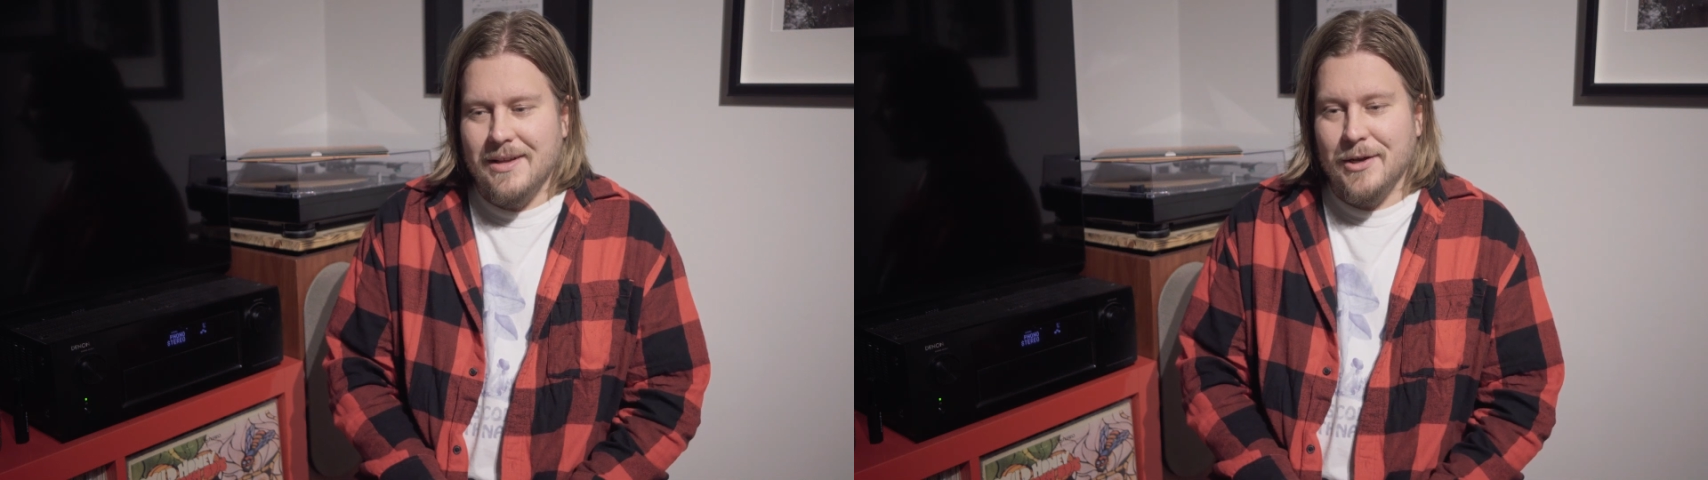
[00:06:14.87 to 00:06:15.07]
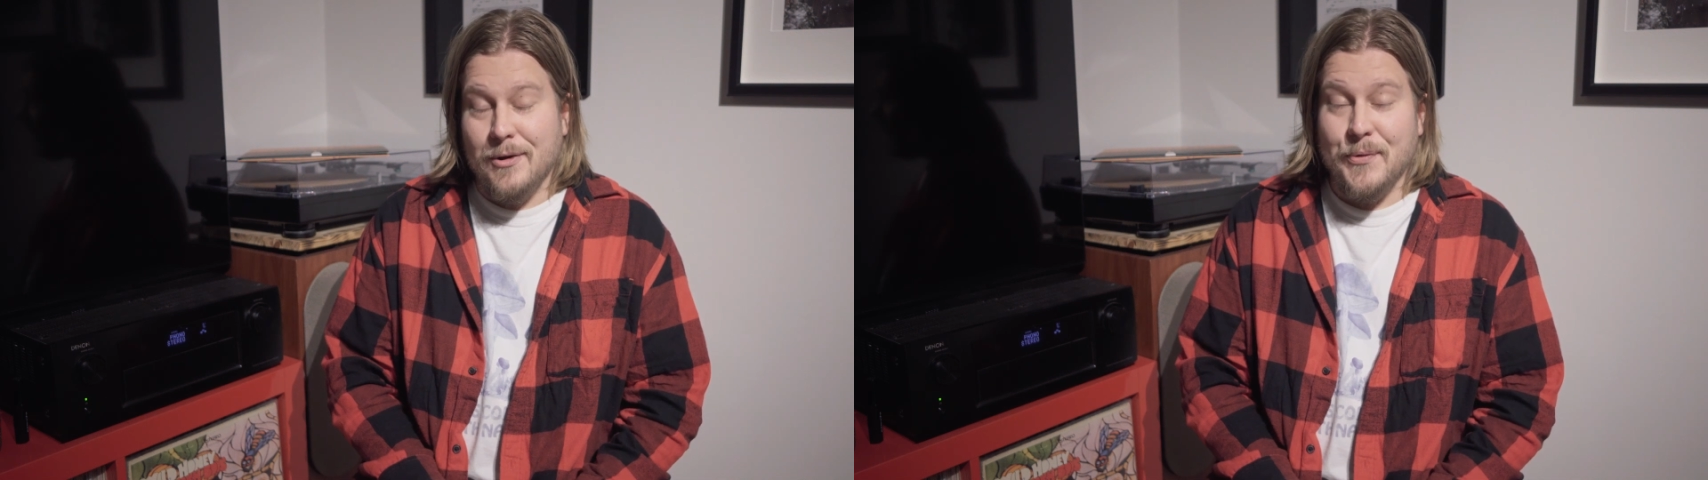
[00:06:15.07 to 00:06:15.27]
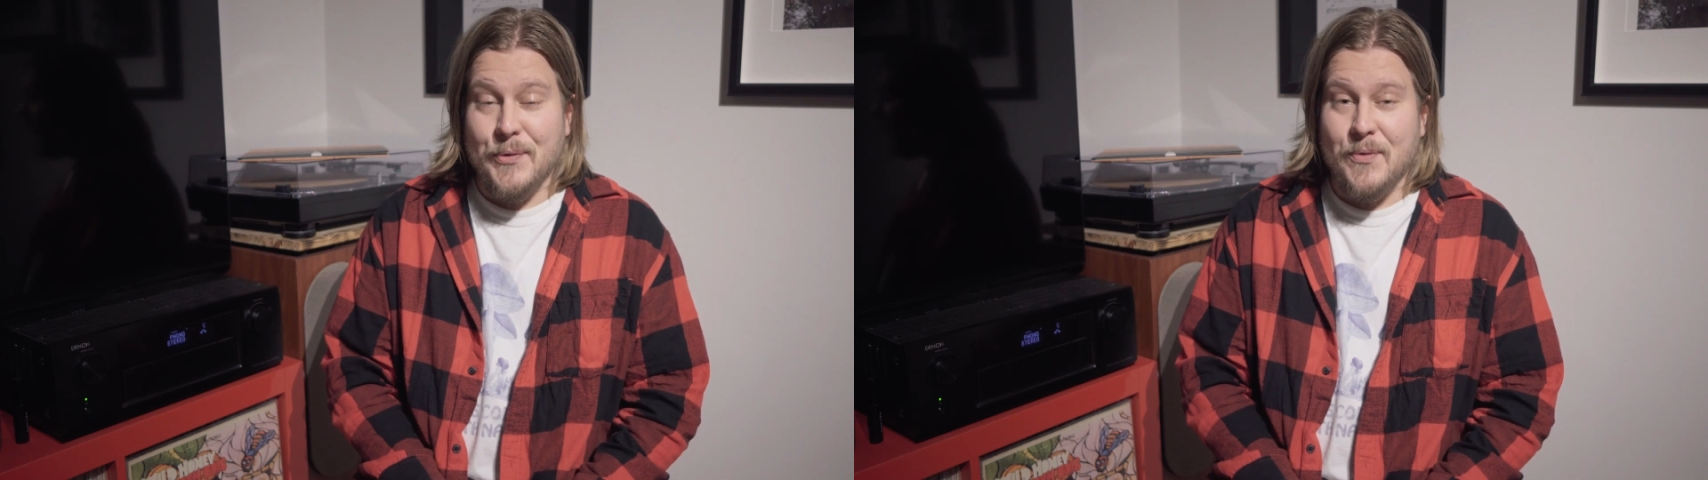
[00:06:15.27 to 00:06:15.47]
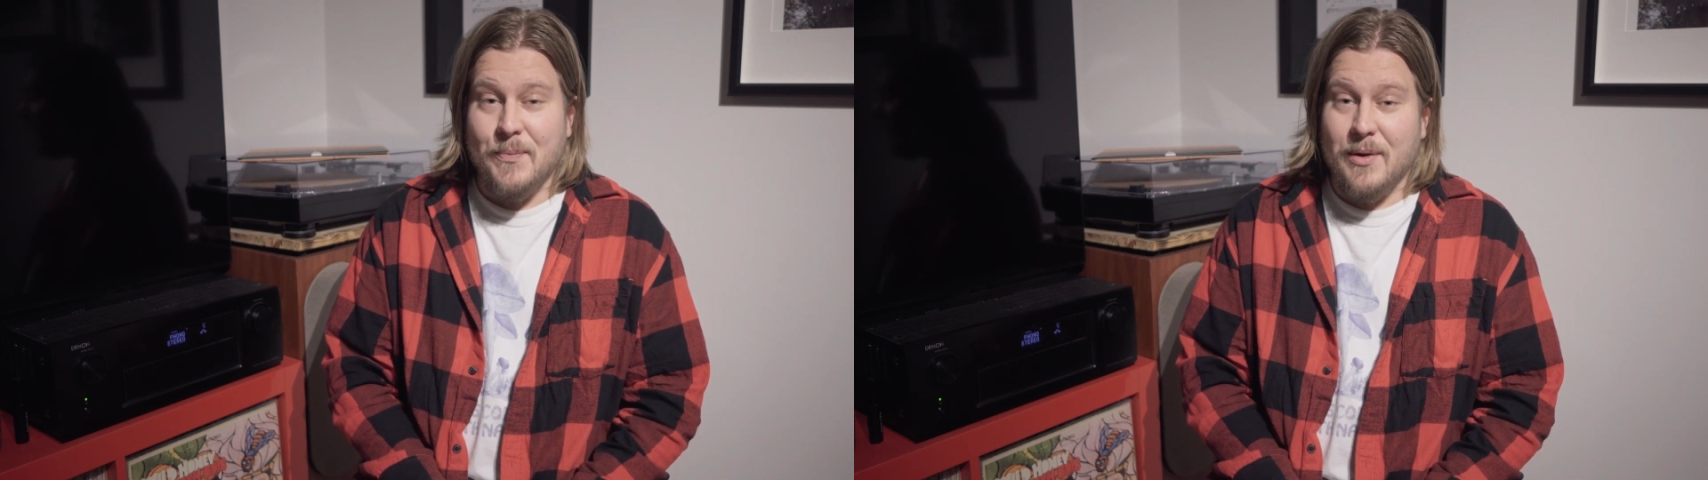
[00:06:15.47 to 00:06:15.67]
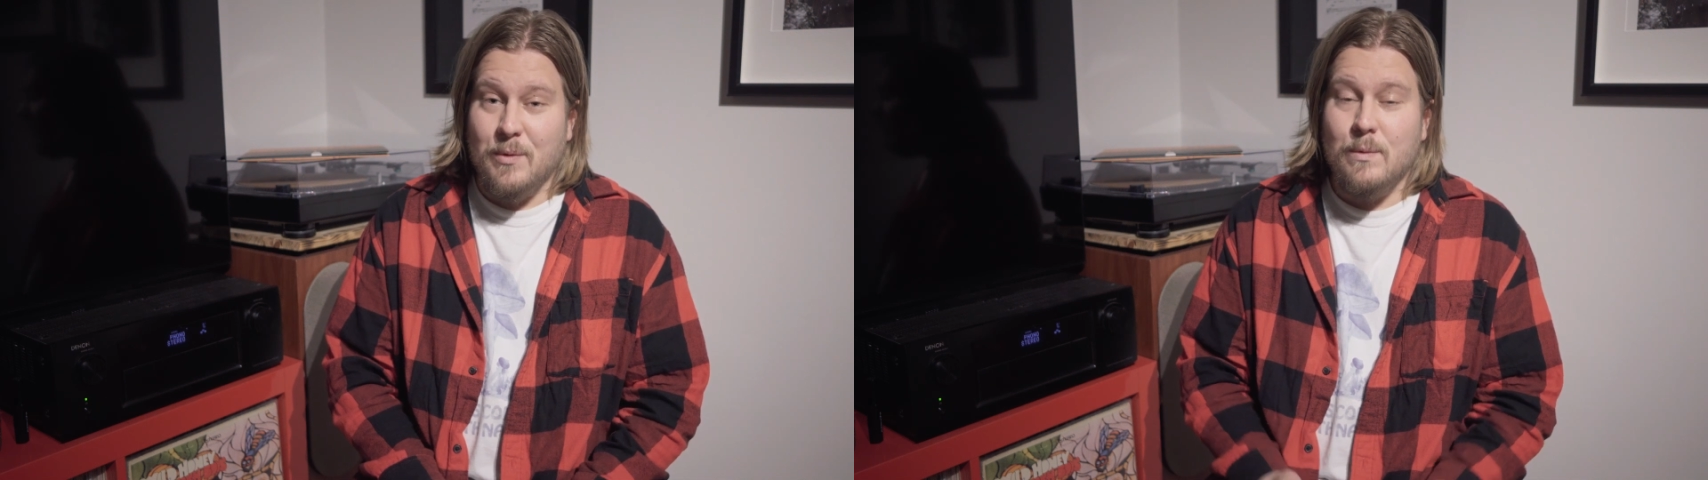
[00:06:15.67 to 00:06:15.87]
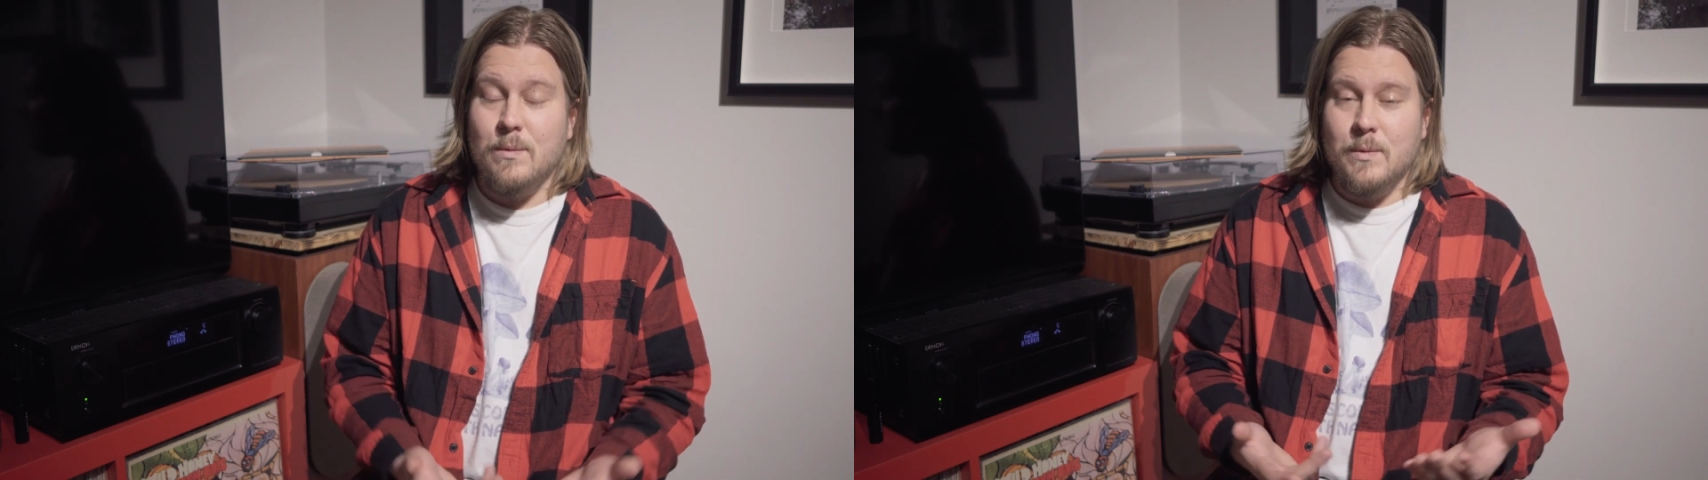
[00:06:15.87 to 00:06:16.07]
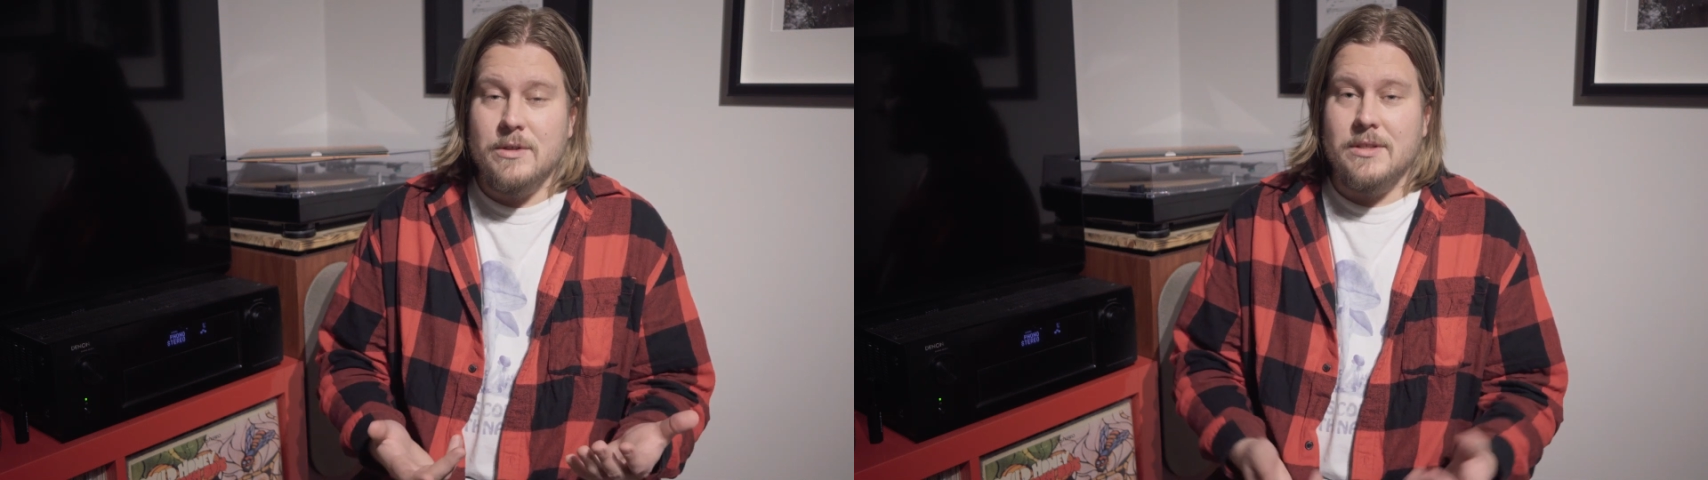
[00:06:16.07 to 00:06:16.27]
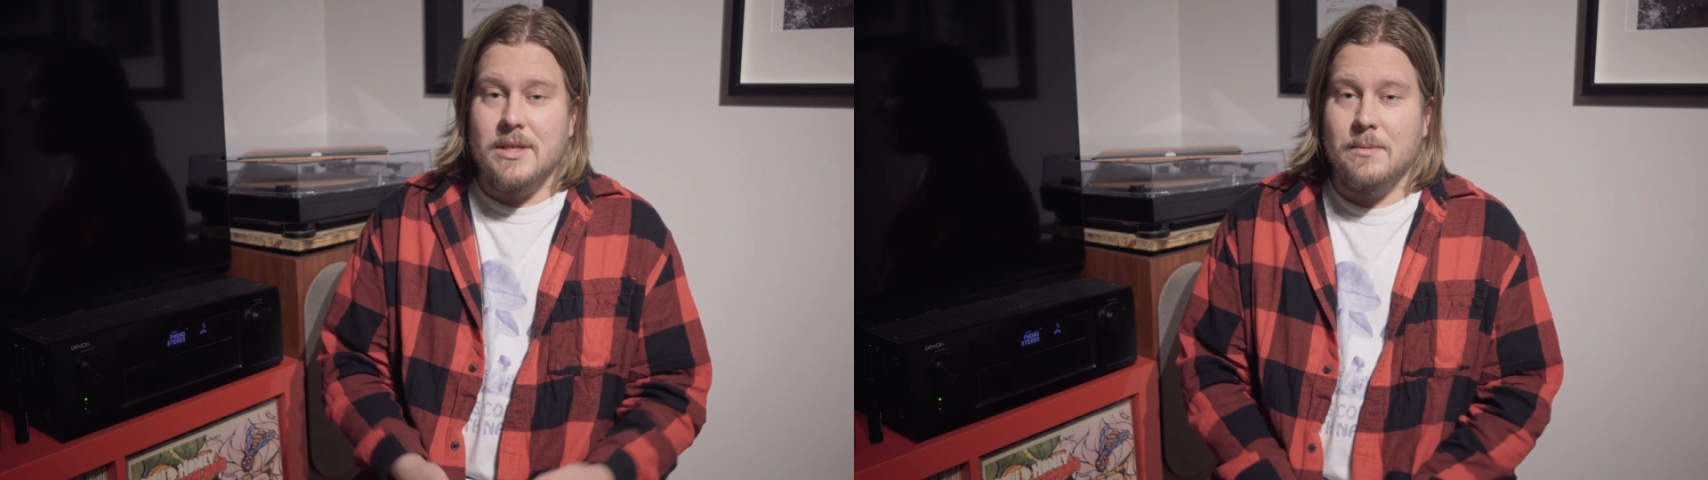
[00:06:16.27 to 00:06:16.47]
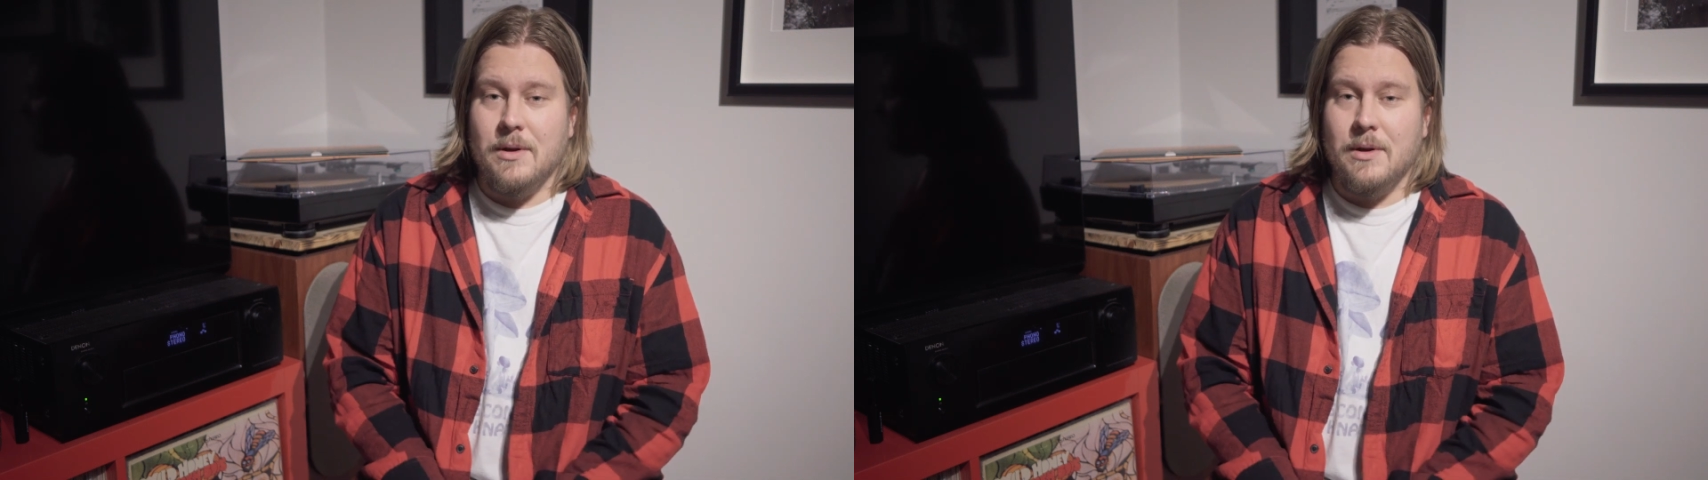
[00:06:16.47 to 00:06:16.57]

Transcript: include, but we'll see